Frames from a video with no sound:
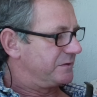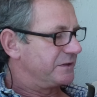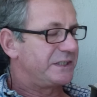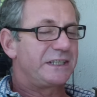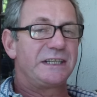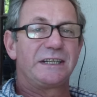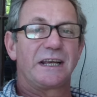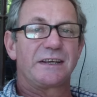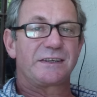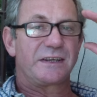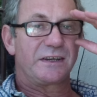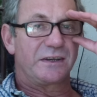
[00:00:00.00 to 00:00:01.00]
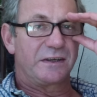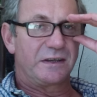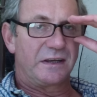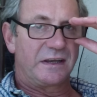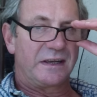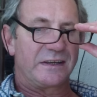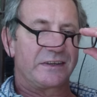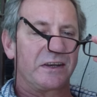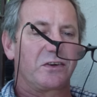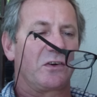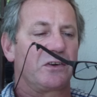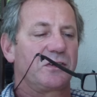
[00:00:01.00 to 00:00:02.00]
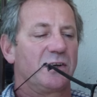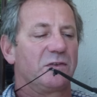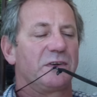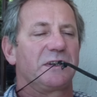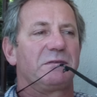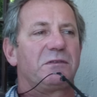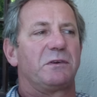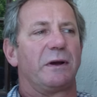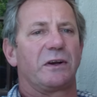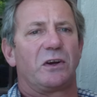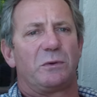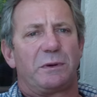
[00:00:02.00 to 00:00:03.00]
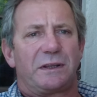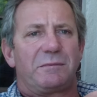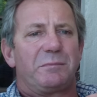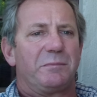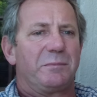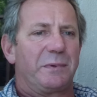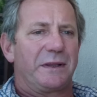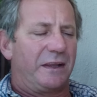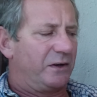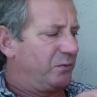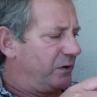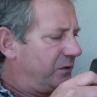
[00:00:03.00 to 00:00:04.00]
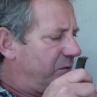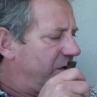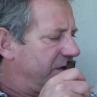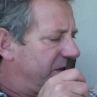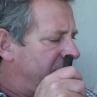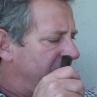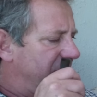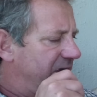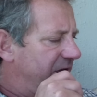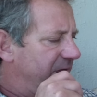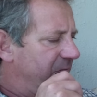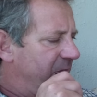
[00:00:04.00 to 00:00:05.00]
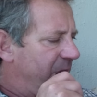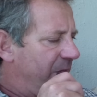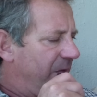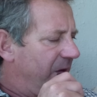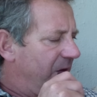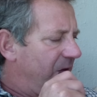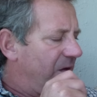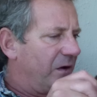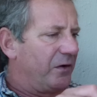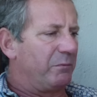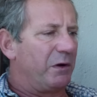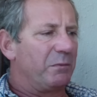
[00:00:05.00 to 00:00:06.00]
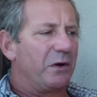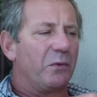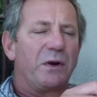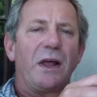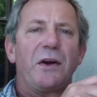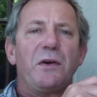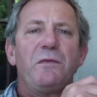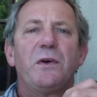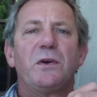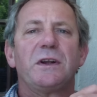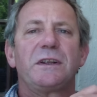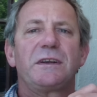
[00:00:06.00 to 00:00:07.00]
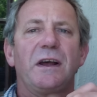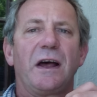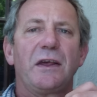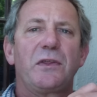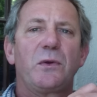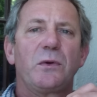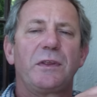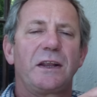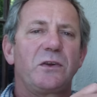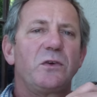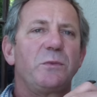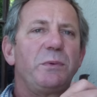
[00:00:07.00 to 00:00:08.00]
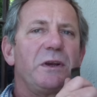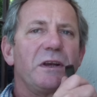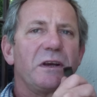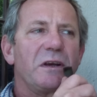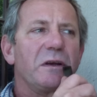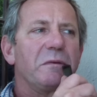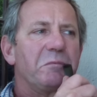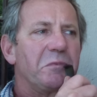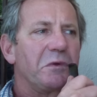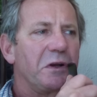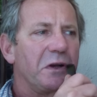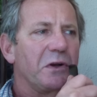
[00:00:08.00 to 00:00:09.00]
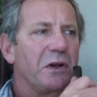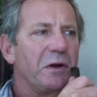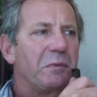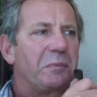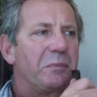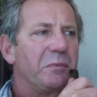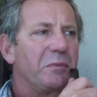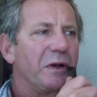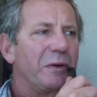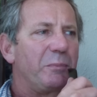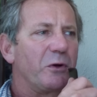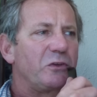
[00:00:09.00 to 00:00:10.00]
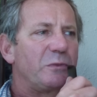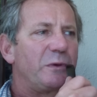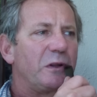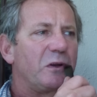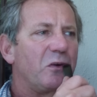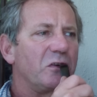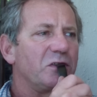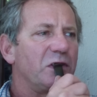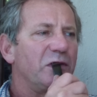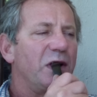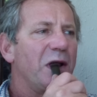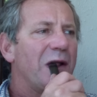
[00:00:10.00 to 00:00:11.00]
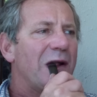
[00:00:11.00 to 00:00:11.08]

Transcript: seen as a crossover tobacco, but that one was. I remember when I reviewed it, I thought that could be a possible crossover.